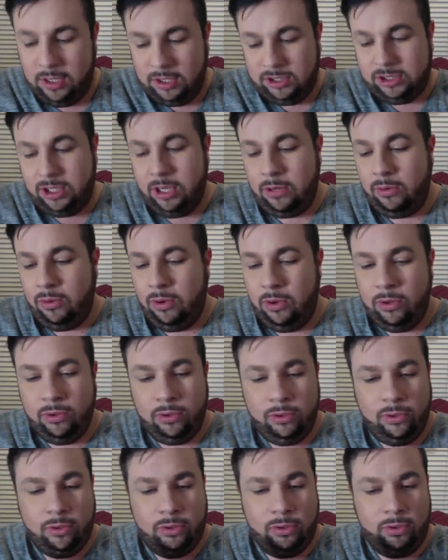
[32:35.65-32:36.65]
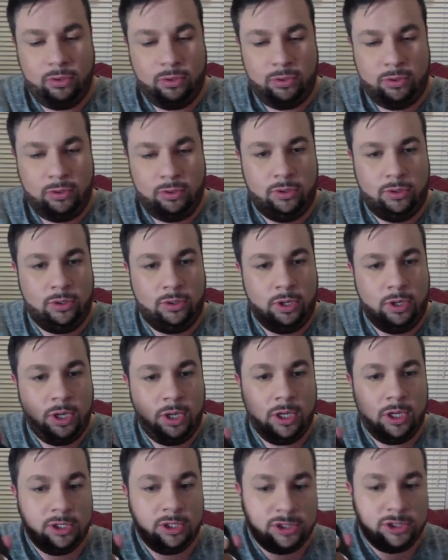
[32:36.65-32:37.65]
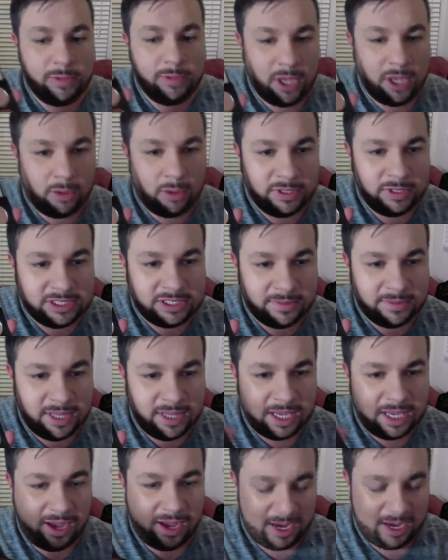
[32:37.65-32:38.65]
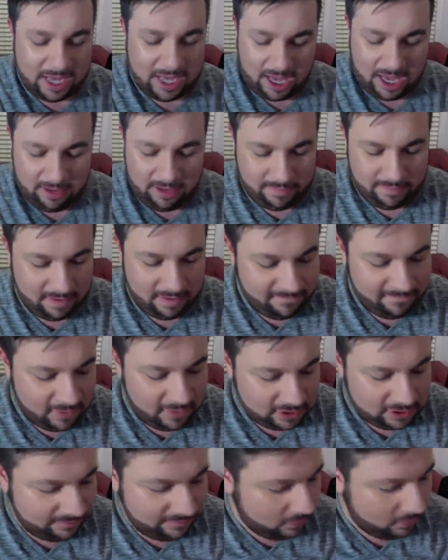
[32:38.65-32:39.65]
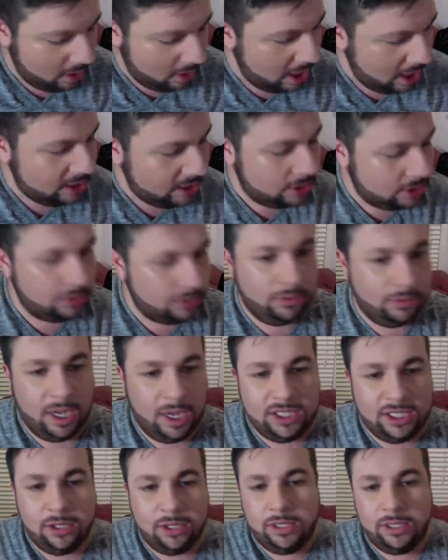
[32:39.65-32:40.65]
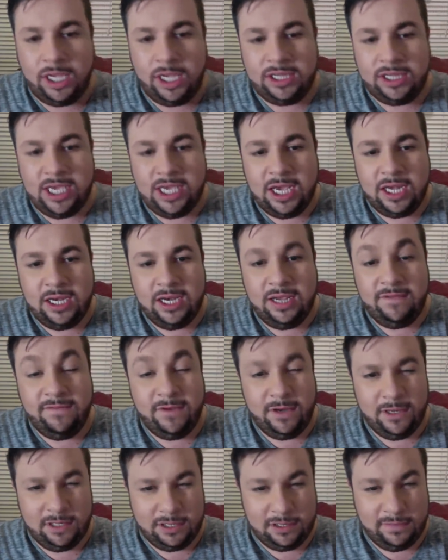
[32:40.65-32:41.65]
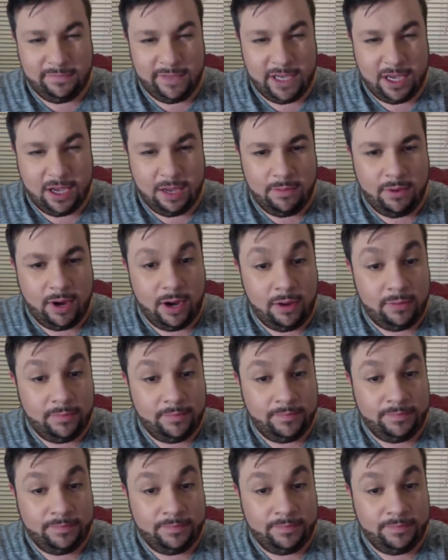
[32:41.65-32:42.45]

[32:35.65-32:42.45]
So, should we go with some of the... Okay. First of all, I don't like the unevenness of the eyebrow.